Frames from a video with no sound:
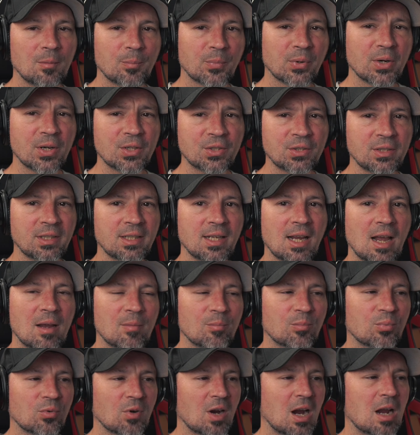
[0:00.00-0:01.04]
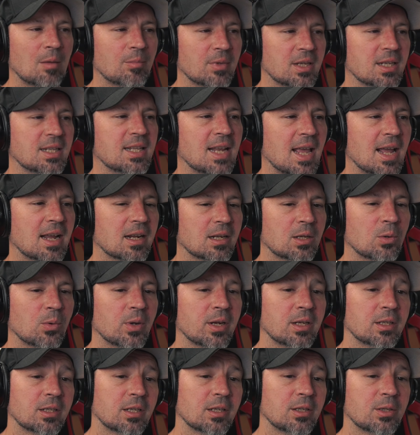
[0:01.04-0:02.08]
personally, I'm probably not
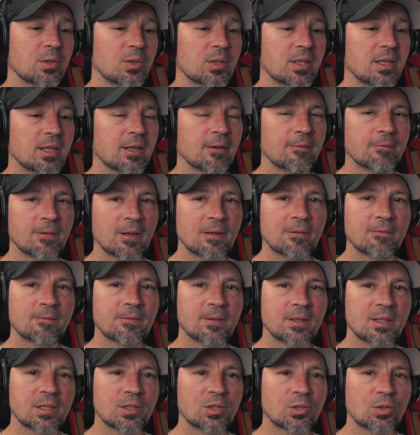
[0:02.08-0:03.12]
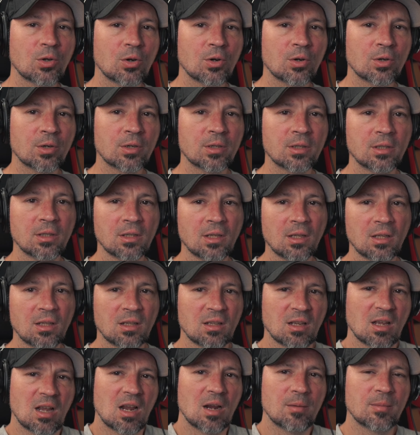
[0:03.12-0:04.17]
going to do the event for this car.
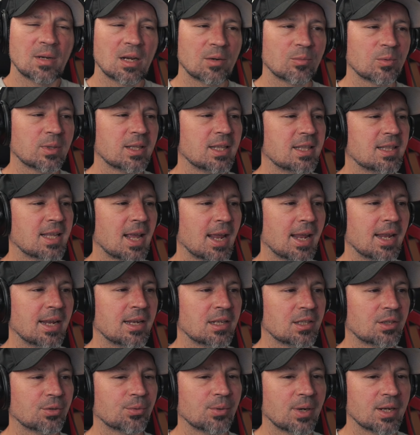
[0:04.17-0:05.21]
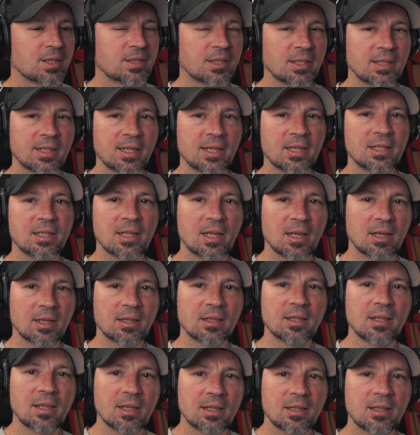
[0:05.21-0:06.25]
I'm not really that interested in
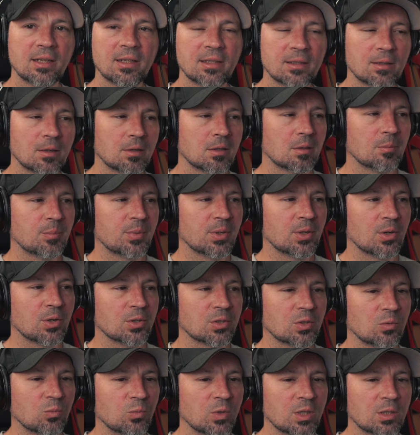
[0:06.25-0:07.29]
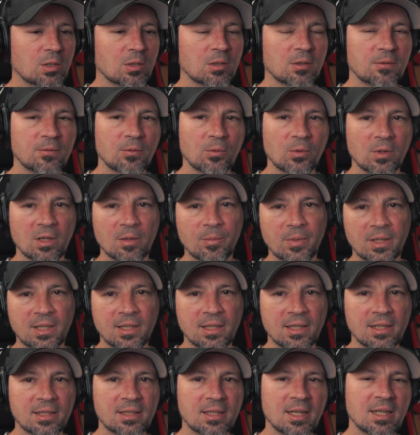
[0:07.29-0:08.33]
uh, getting all the bells and whistles for it,
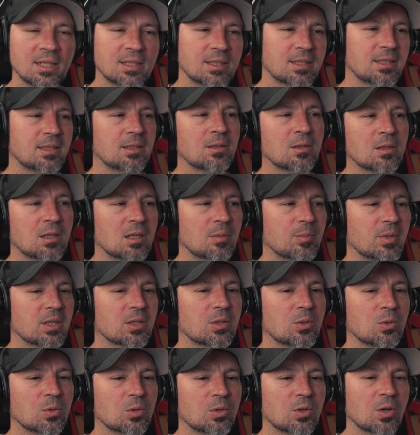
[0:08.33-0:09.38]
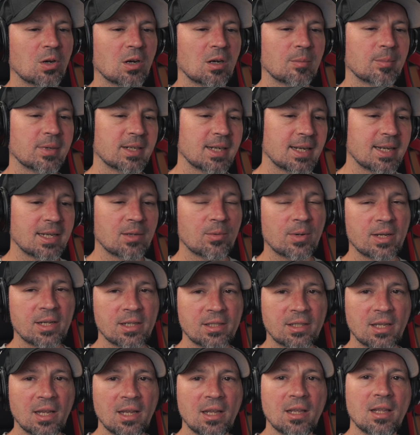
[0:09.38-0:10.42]
because it's still going to be a cool car. But
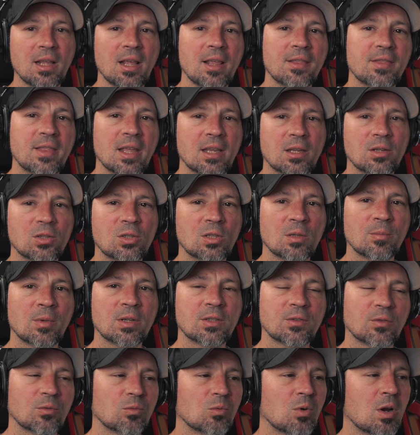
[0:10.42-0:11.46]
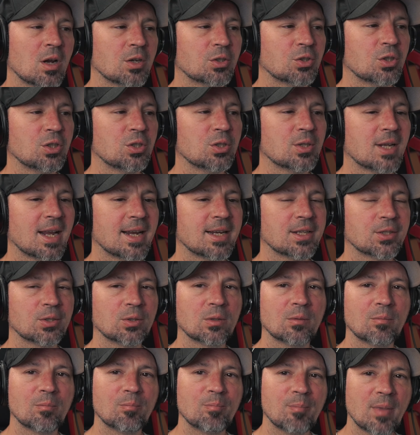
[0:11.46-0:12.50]
anyways, thank you so much for watching. You guys
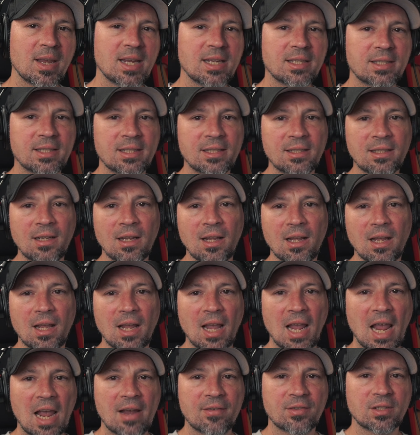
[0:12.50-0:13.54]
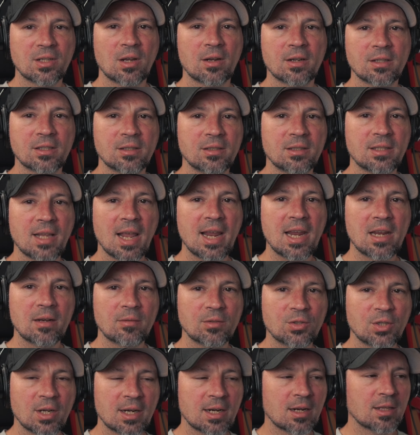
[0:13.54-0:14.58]
are amazing. Have an awesome day,
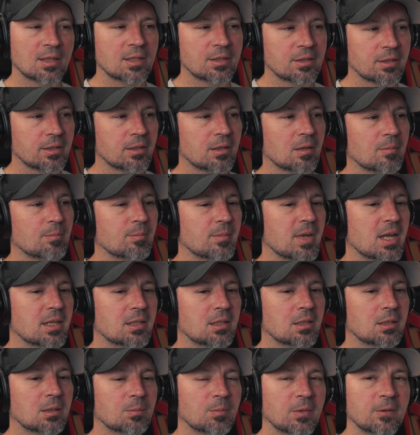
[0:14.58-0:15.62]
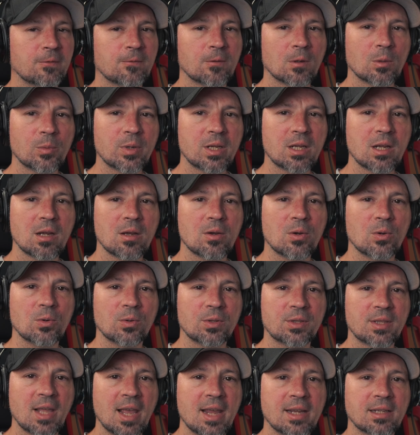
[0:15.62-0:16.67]
and check out this little message before we
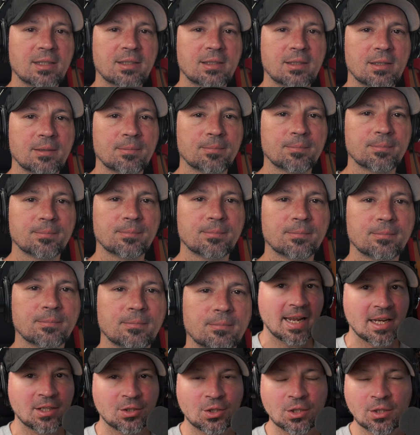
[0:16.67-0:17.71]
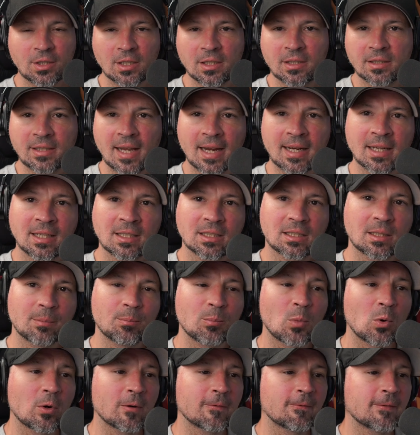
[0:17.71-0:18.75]
go. Thanks. In just a second, some
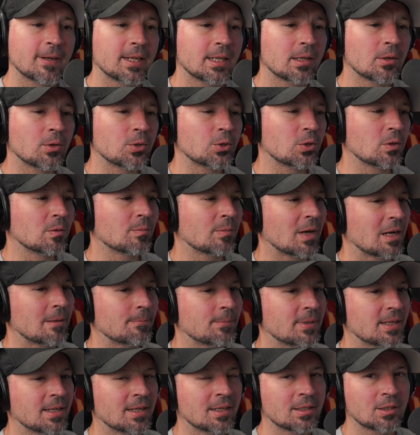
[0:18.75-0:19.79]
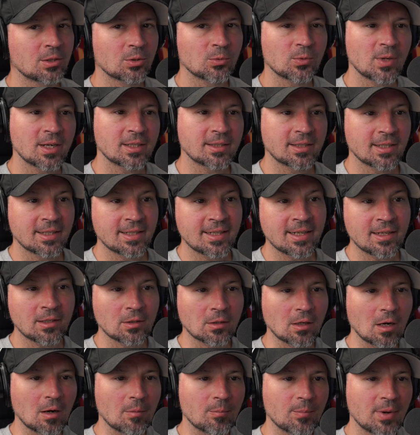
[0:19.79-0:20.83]
more videos you might be interested in
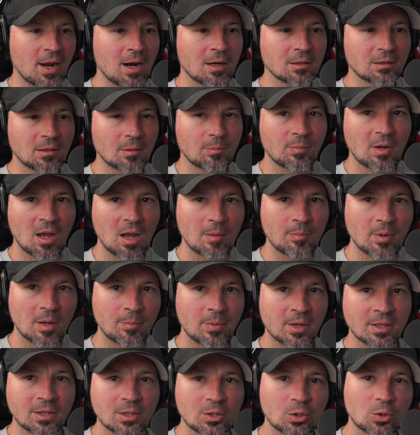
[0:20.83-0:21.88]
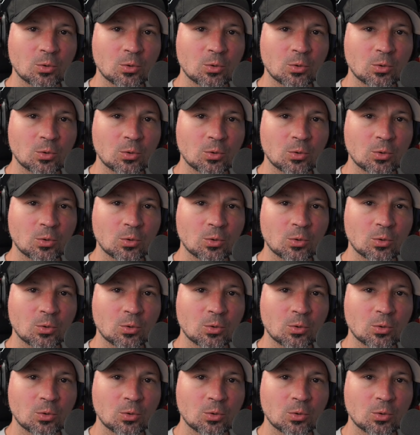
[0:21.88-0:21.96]
are about to pop up on the